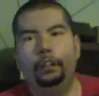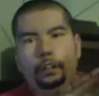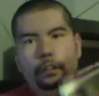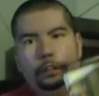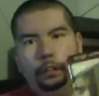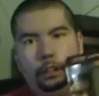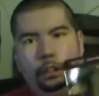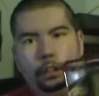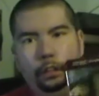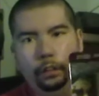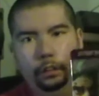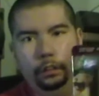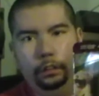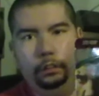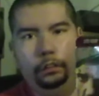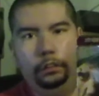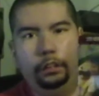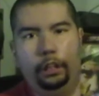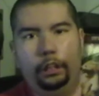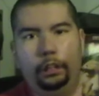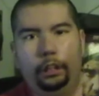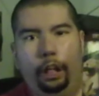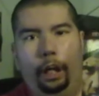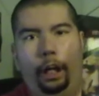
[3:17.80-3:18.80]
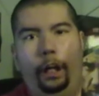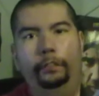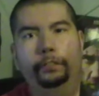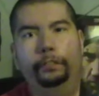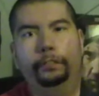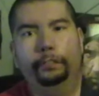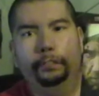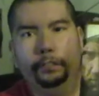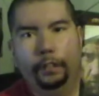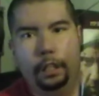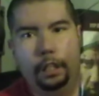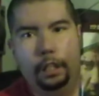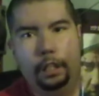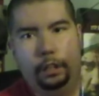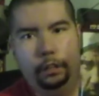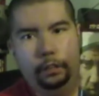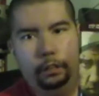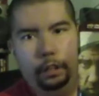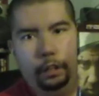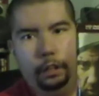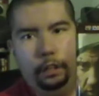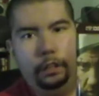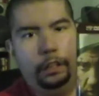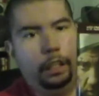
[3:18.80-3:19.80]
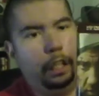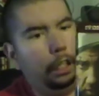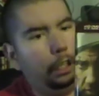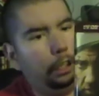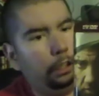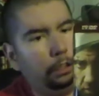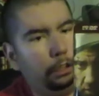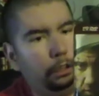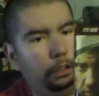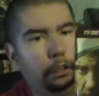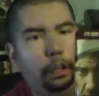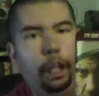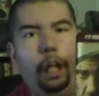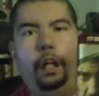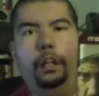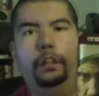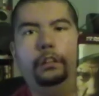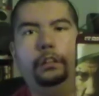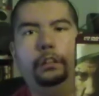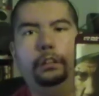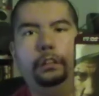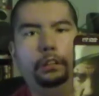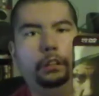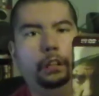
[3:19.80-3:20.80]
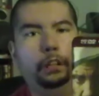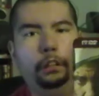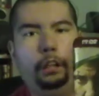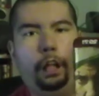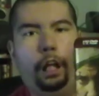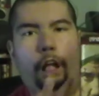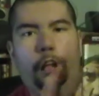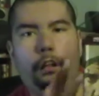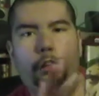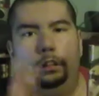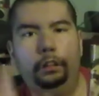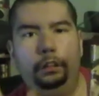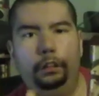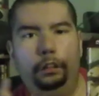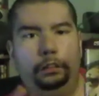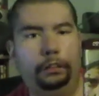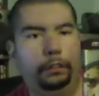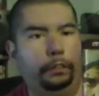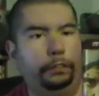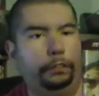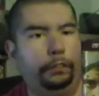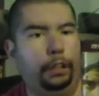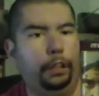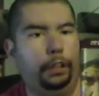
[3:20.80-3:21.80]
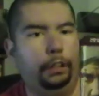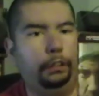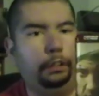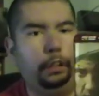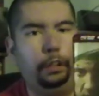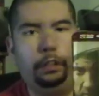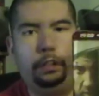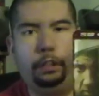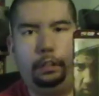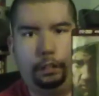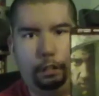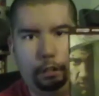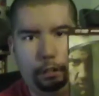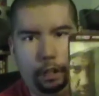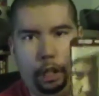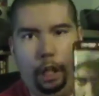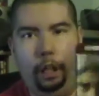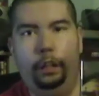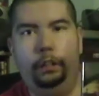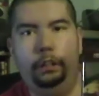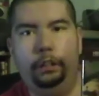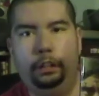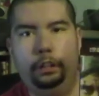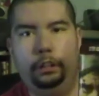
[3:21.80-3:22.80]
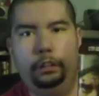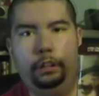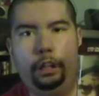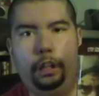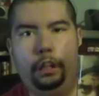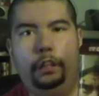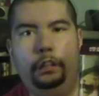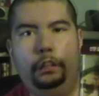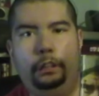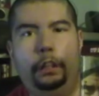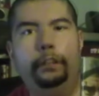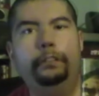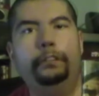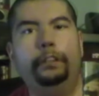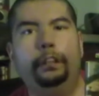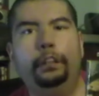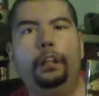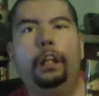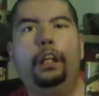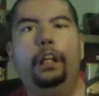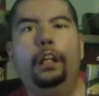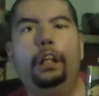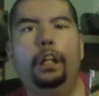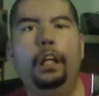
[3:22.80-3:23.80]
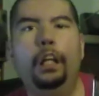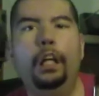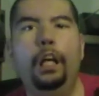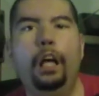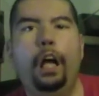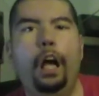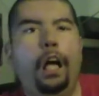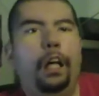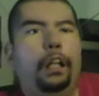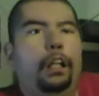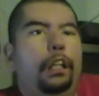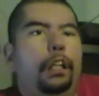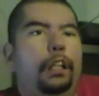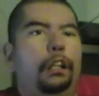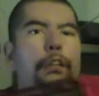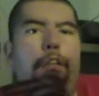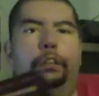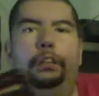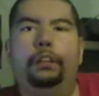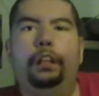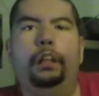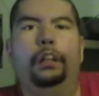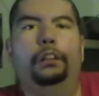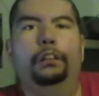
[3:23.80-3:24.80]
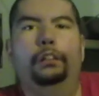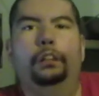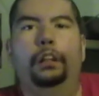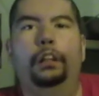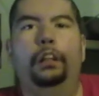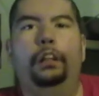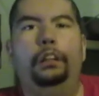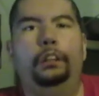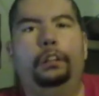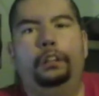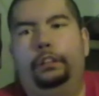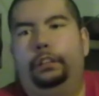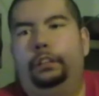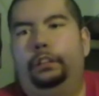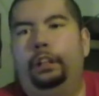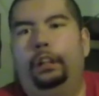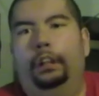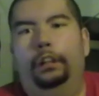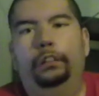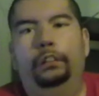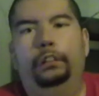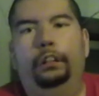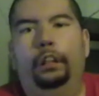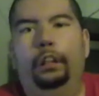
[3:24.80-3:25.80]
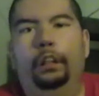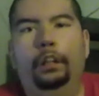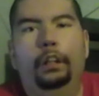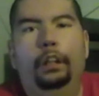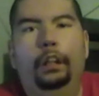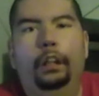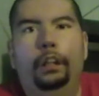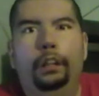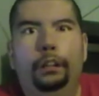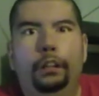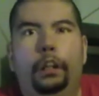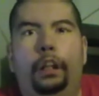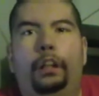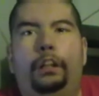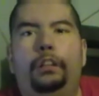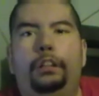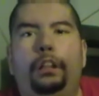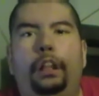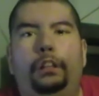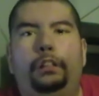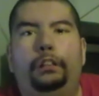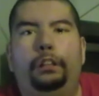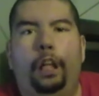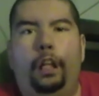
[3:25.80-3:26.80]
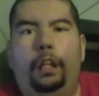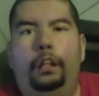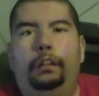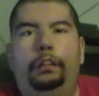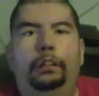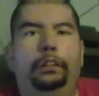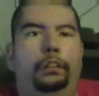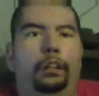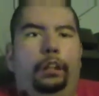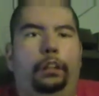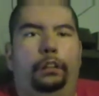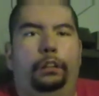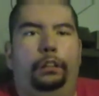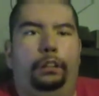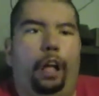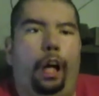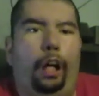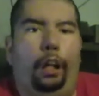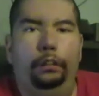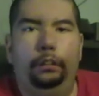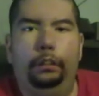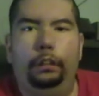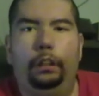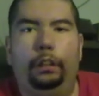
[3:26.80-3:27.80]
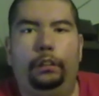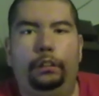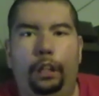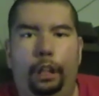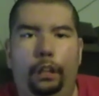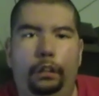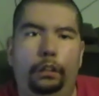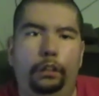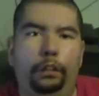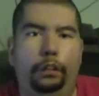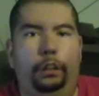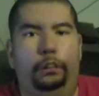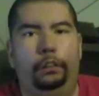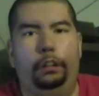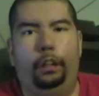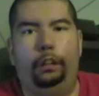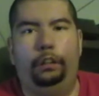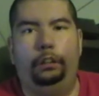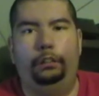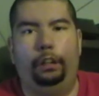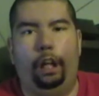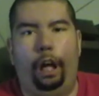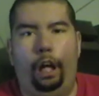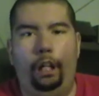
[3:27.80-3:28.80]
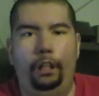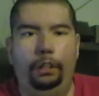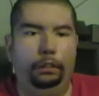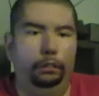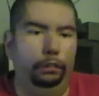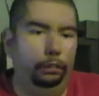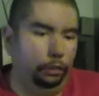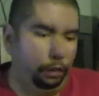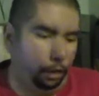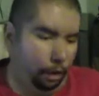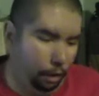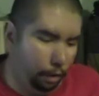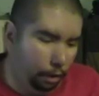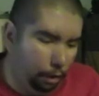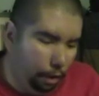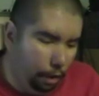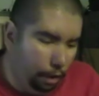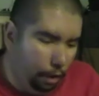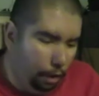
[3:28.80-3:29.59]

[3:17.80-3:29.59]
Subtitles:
Children of Men. Yes, you're not tripping. This is an HD DVD. And it still works. It still looks great. It still sounds great. So that's why I use it.